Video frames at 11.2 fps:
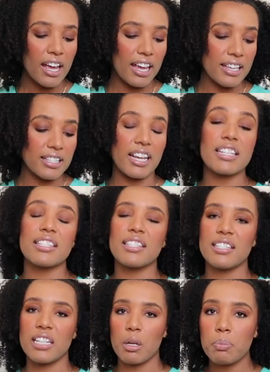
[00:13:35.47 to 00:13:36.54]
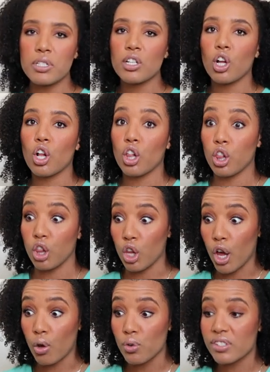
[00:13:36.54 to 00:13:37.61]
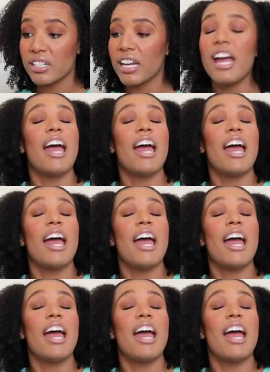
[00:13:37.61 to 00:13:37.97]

is it zips closed.